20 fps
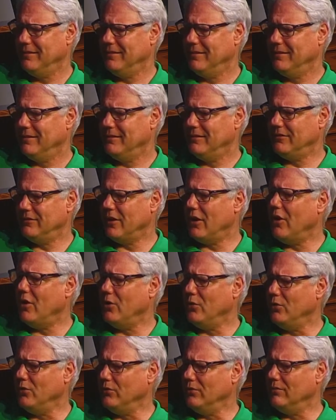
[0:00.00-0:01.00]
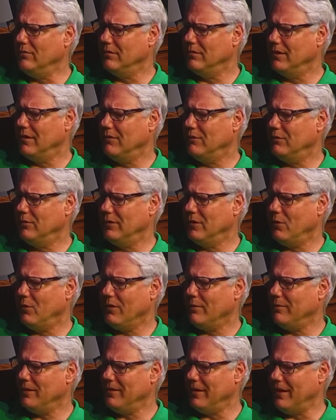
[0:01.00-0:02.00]
Just own that we don't want
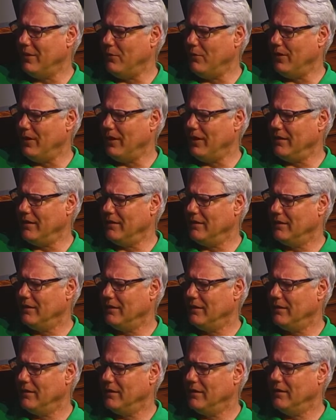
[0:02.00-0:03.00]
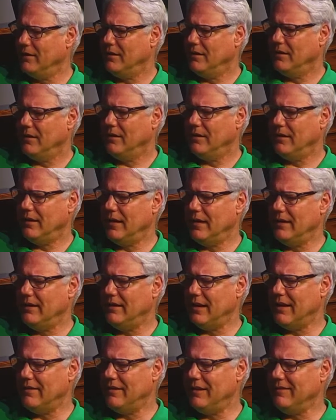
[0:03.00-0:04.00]
to be that way. Mm-hmm.
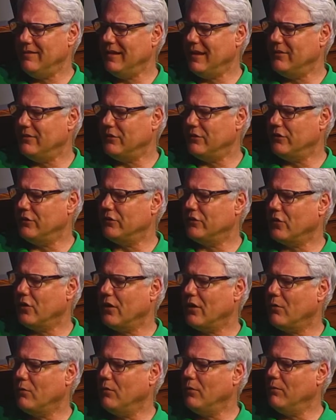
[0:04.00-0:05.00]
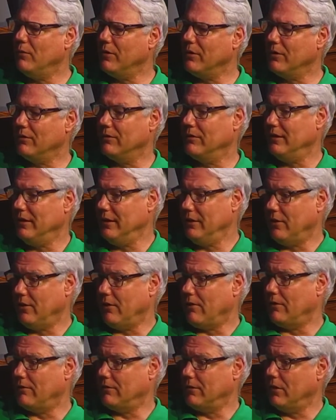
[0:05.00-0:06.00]
And I think that's a start when we're in
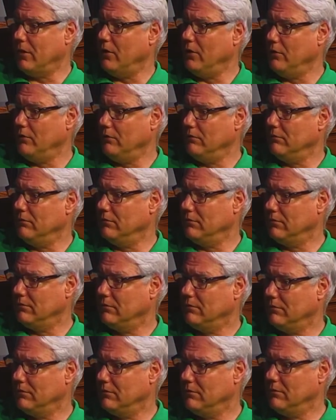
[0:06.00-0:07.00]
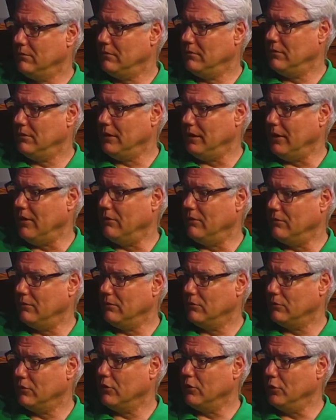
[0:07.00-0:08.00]
our own, you know,
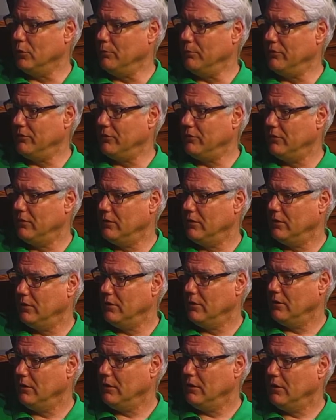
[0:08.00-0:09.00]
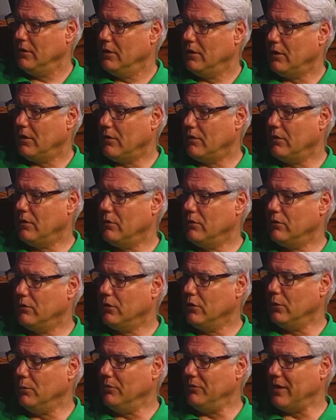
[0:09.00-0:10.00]
groups. Sure, sure. Our own
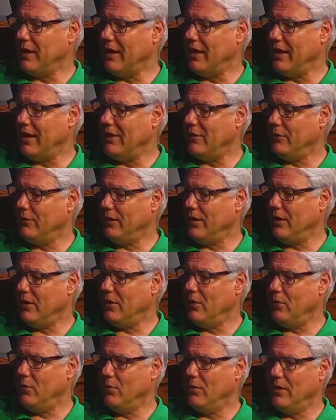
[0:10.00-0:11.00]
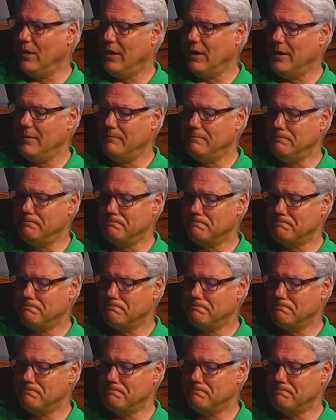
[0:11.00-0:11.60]
groups. I, I don't know. Um,